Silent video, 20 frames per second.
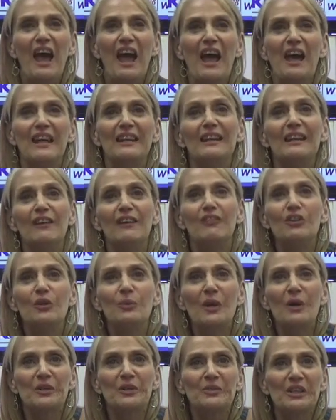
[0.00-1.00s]
And if
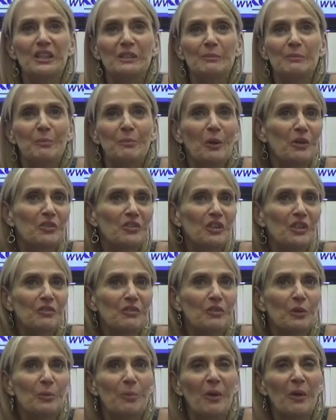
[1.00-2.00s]
you want to reach me personally
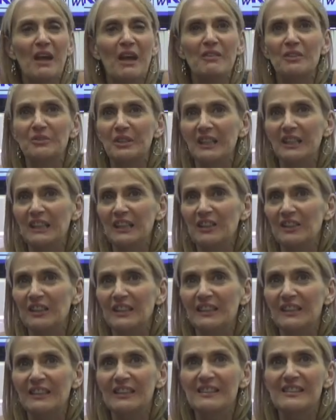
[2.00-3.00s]
for a private reading or
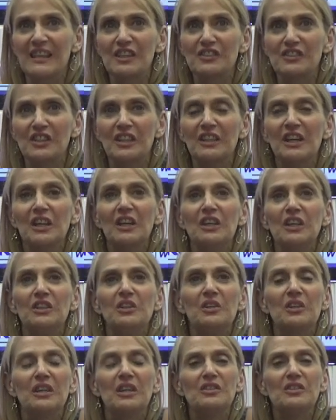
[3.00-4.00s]
healing session,
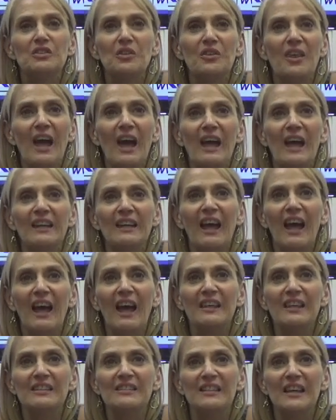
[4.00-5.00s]
you can do that
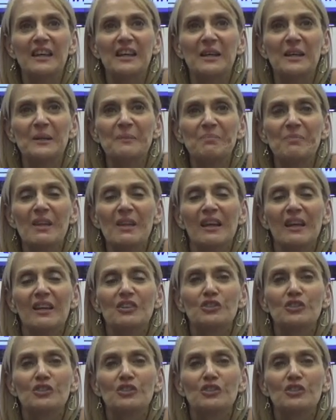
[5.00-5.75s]
at um,